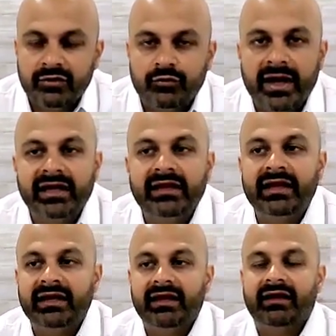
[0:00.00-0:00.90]

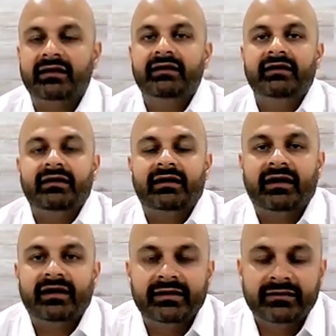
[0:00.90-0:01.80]
regulating
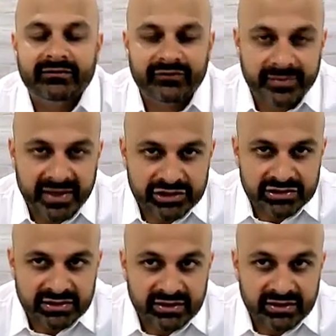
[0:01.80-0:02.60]
uh, inflammation.